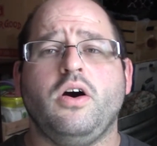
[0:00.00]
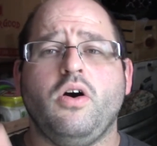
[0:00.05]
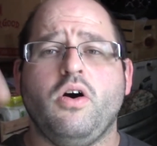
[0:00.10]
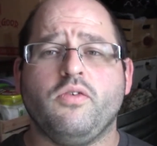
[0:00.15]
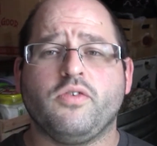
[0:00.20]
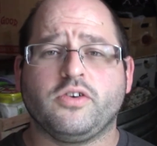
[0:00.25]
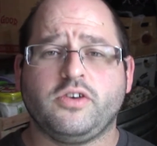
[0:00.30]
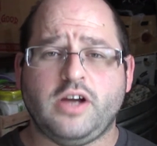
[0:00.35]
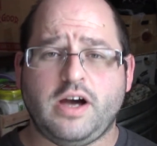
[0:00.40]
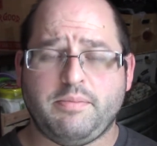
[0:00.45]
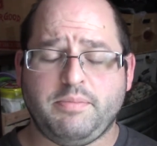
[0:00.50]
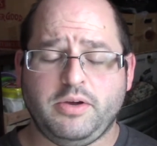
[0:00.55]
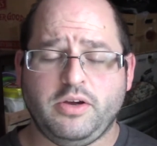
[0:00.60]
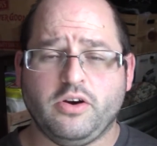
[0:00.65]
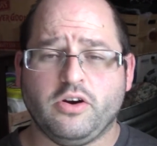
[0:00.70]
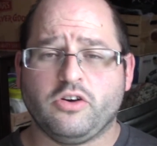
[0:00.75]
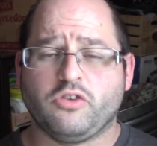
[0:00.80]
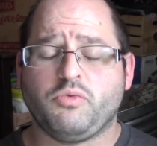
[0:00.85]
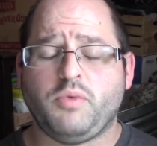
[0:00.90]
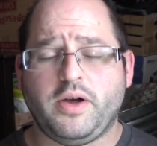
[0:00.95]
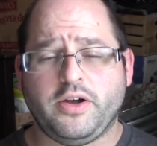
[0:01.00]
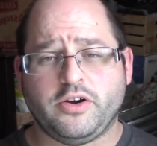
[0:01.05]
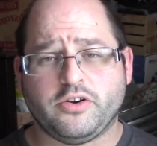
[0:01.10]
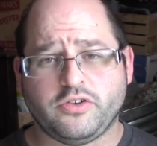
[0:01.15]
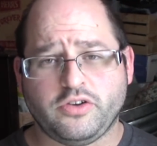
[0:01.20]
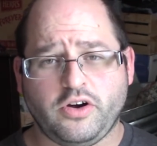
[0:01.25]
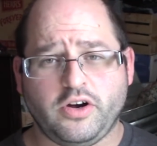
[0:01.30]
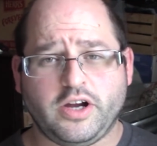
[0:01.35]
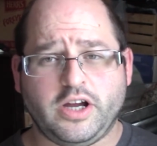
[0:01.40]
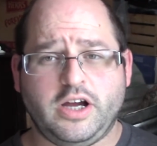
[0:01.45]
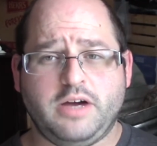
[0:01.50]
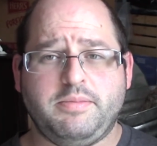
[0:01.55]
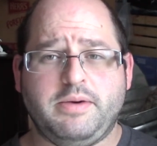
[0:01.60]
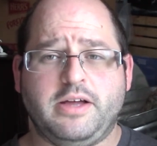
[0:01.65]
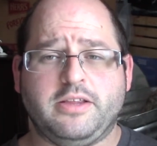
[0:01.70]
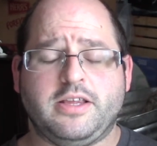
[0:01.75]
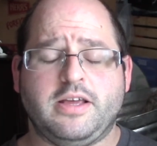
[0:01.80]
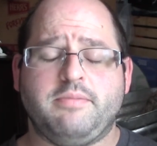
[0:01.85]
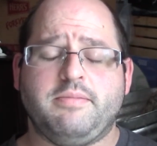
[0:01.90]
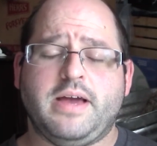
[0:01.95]
over top of yours while you're talking
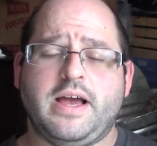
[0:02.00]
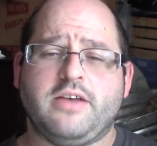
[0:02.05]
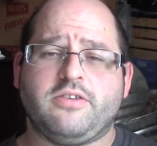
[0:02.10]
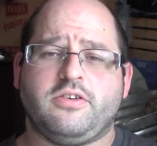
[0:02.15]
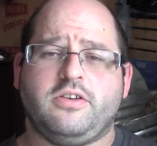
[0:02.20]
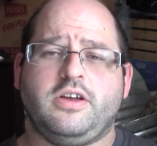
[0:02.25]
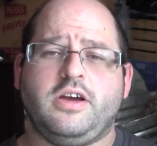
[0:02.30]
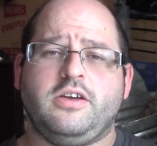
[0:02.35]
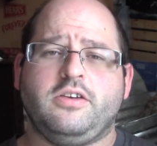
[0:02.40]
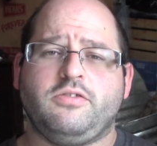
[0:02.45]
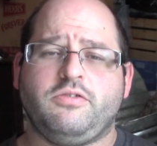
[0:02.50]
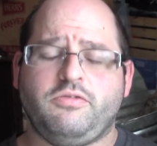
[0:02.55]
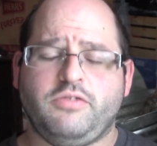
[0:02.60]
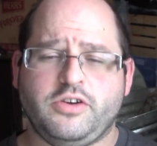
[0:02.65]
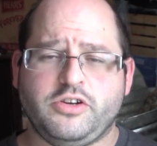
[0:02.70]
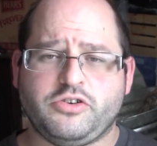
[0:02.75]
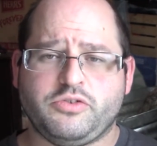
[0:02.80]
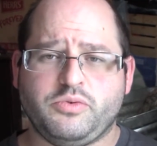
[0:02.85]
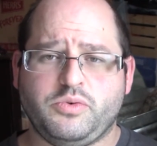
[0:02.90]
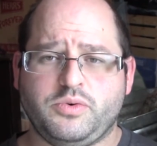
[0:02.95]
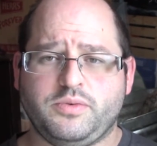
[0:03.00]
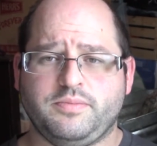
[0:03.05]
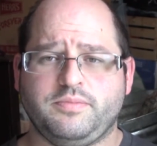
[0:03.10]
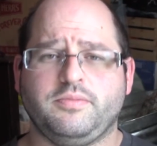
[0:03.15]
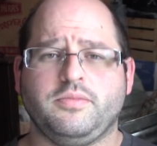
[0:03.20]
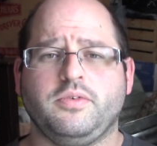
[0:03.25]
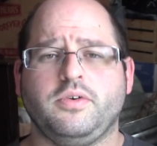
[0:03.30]
about them as a nice visual.